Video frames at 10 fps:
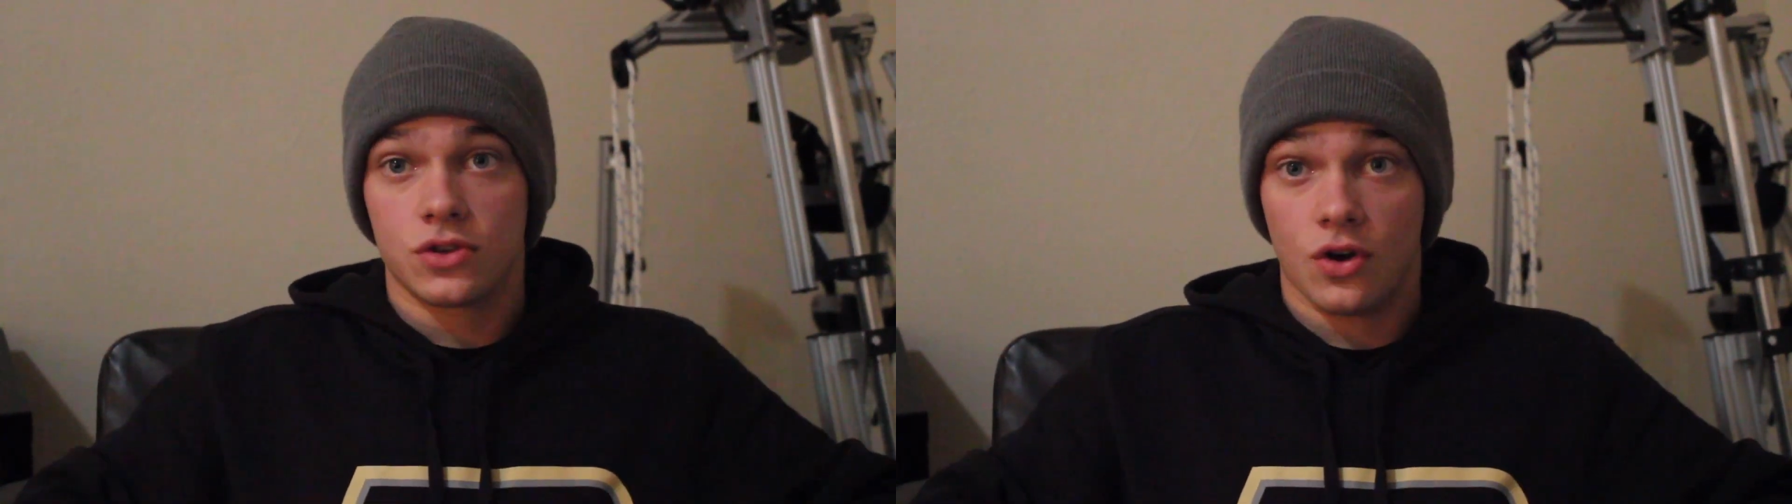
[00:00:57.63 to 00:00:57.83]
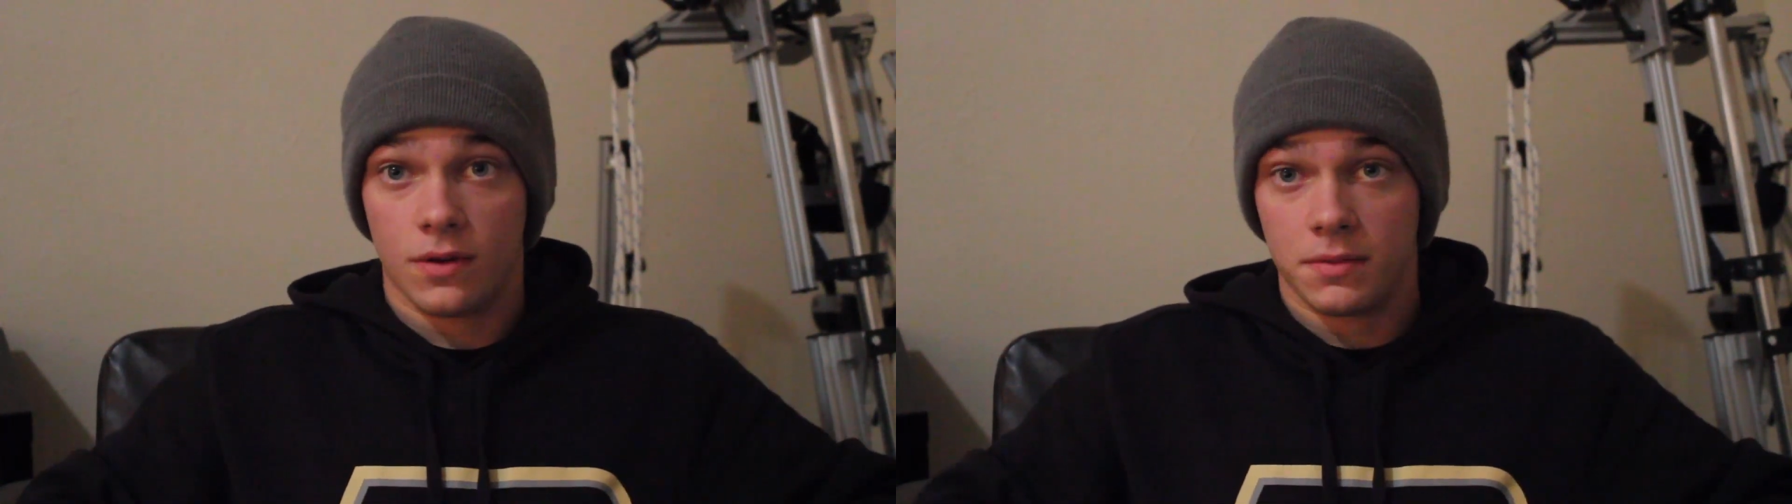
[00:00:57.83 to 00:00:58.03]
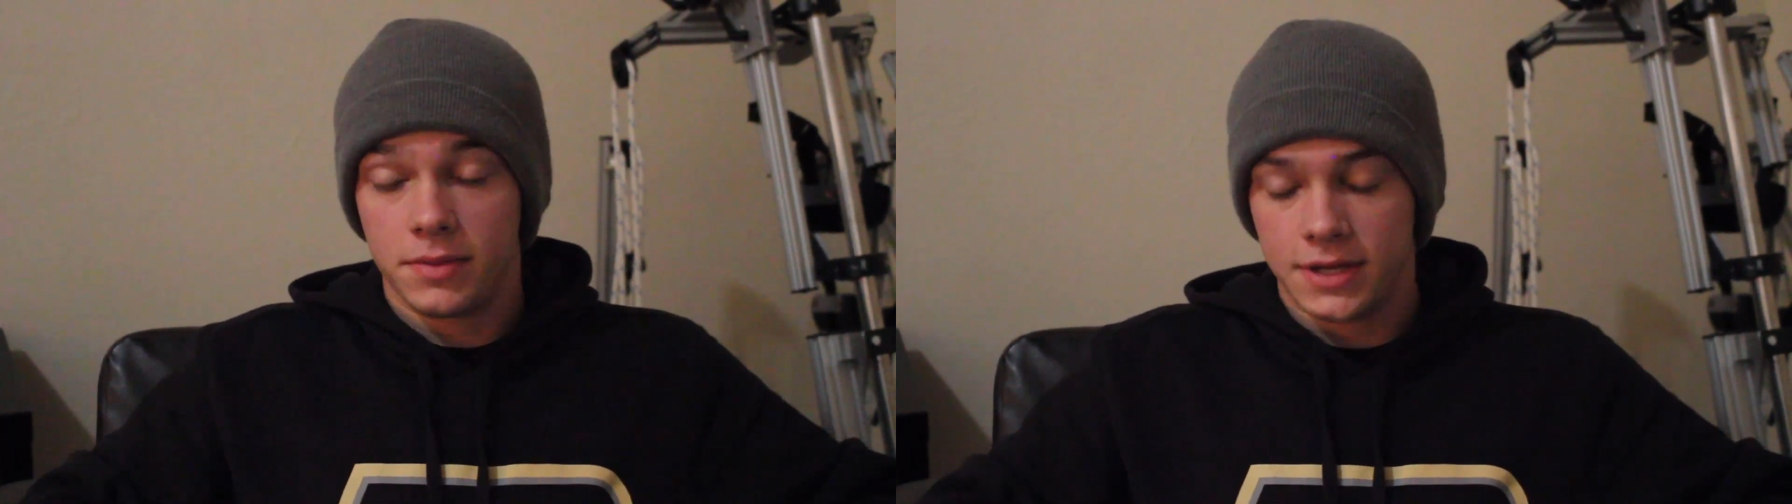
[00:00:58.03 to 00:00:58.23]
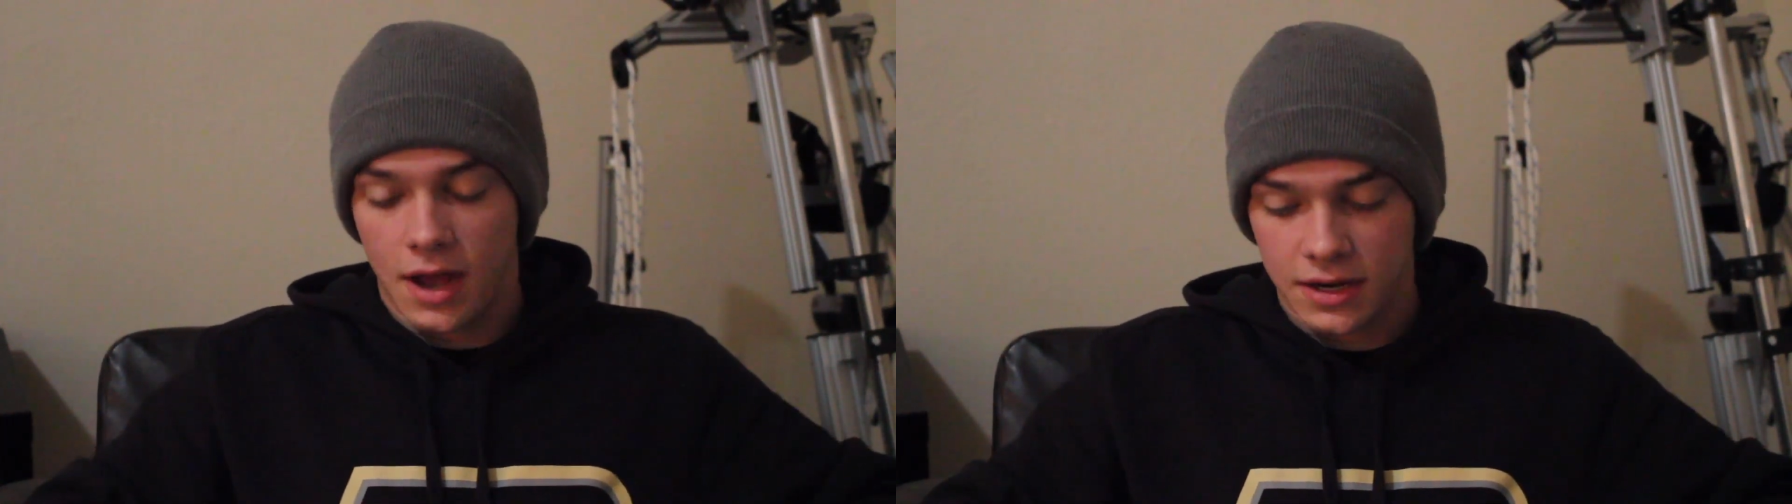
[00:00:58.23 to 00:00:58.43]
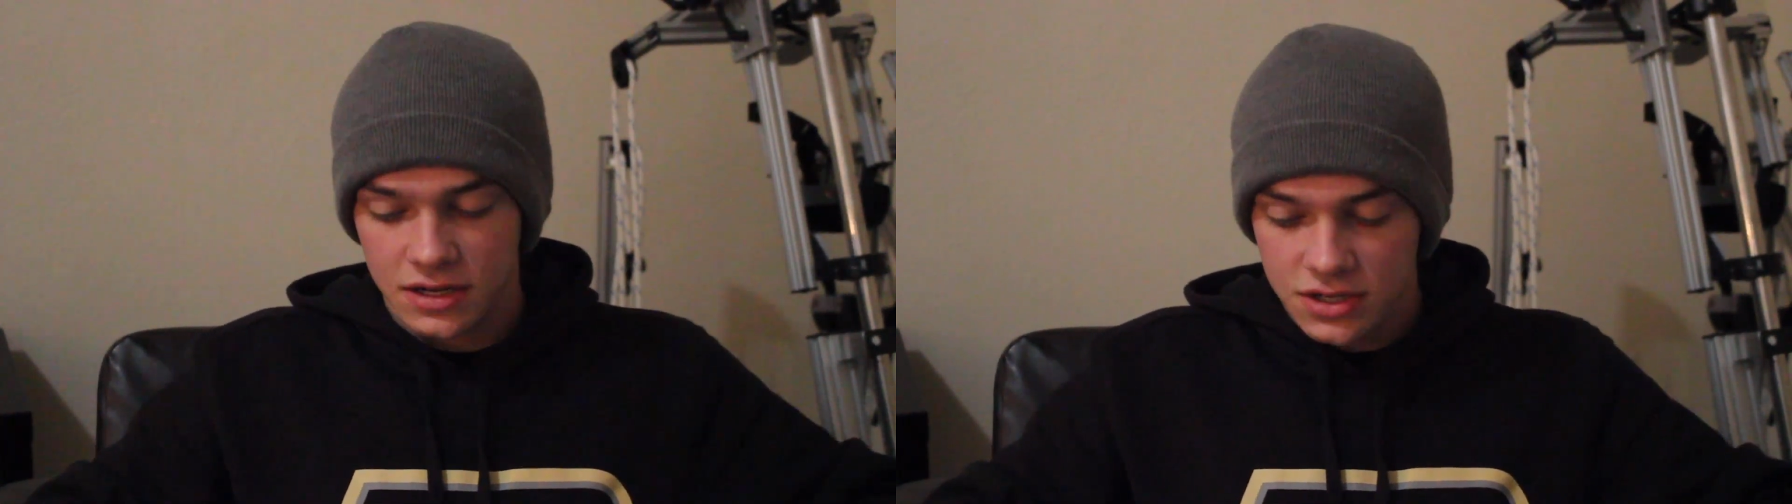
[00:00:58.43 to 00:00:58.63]
I'm gonna be
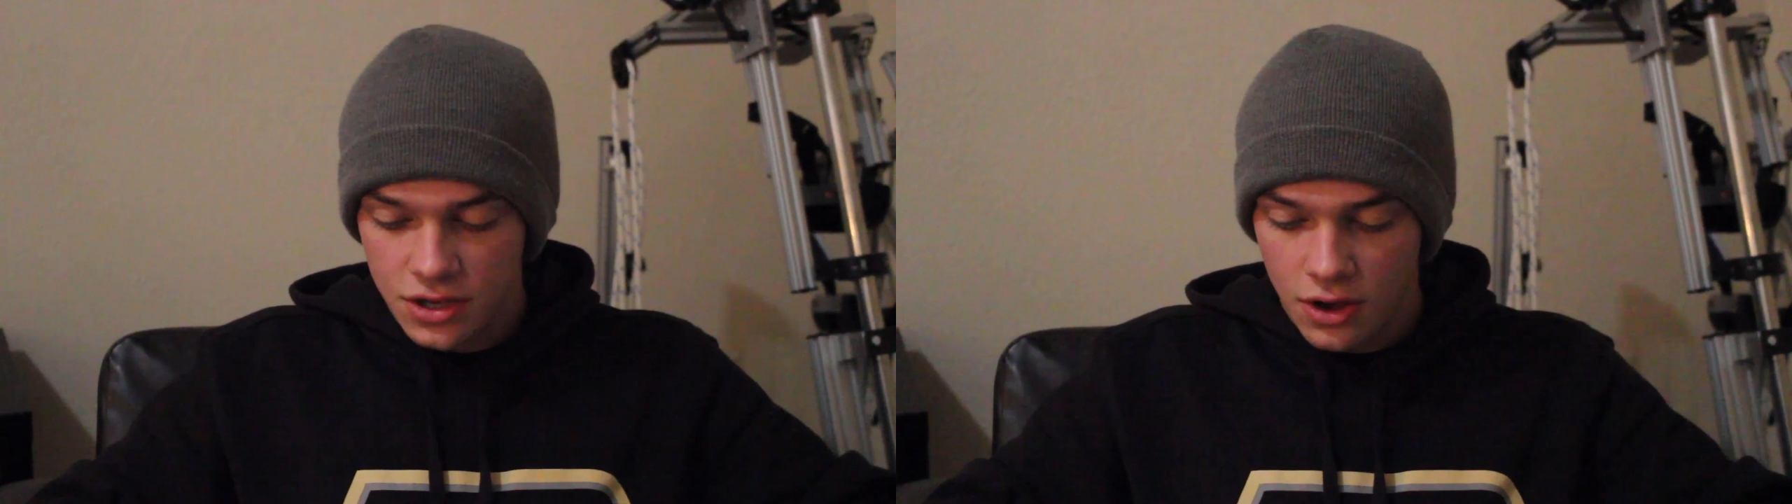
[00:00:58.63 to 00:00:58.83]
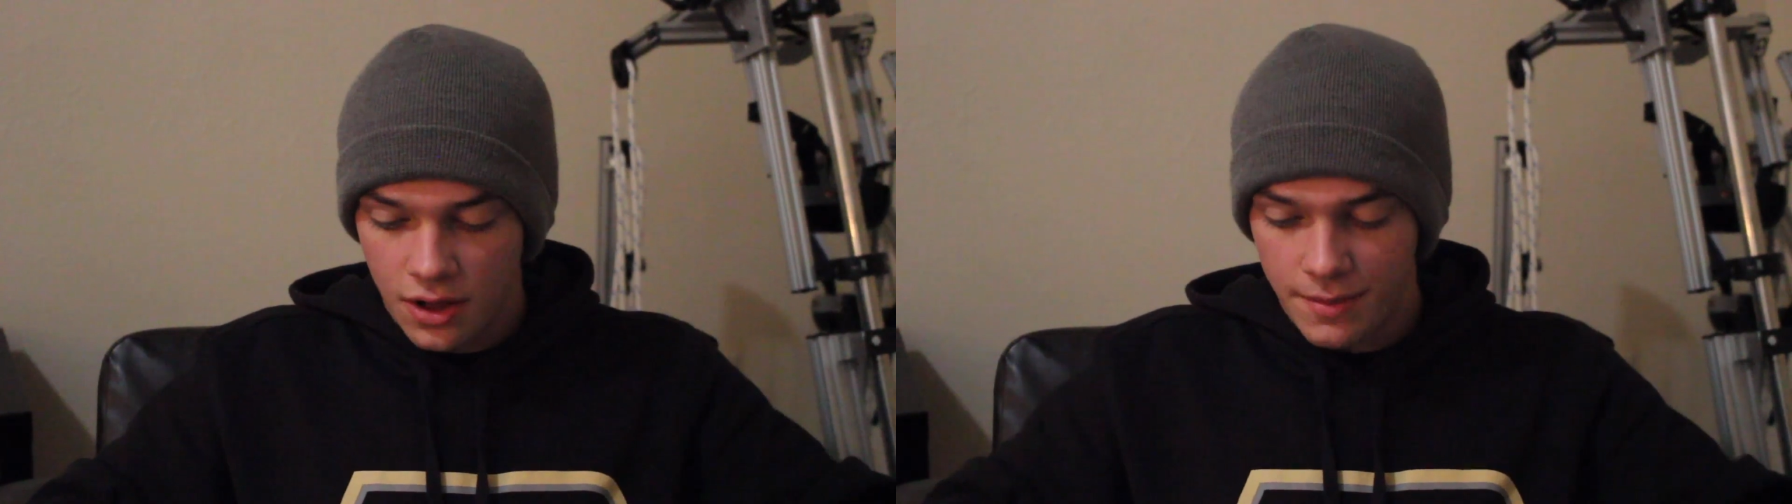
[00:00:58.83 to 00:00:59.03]
talking to y'all